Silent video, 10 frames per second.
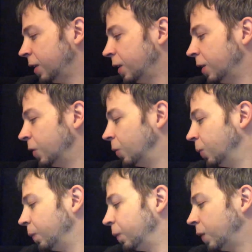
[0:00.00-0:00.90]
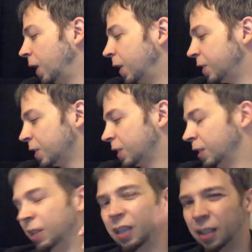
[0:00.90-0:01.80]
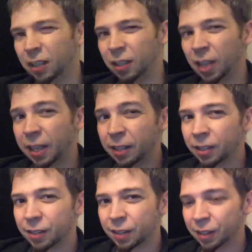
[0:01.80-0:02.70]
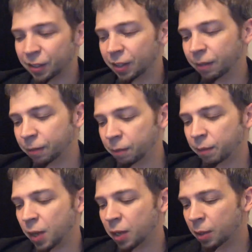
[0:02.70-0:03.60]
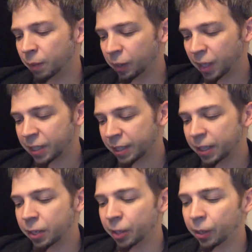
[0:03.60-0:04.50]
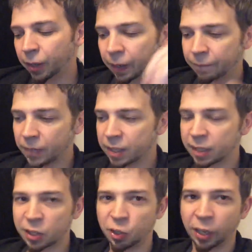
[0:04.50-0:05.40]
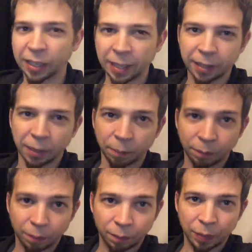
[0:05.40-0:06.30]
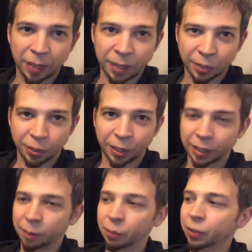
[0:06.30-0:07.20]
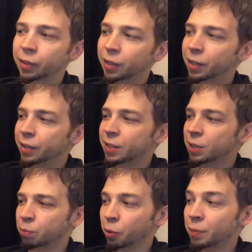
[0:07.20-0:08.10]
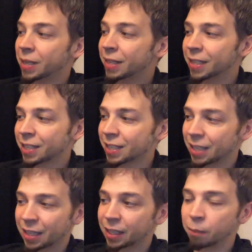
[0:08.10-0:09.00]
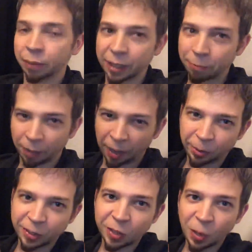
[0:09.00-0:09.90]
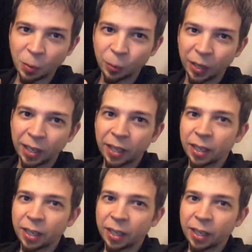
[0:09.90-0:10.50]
you know, I just like this kind of stuff. The last thing here is this gigantic, big ass gigantic book. This is Prometheus, the Complete Fire and Stone.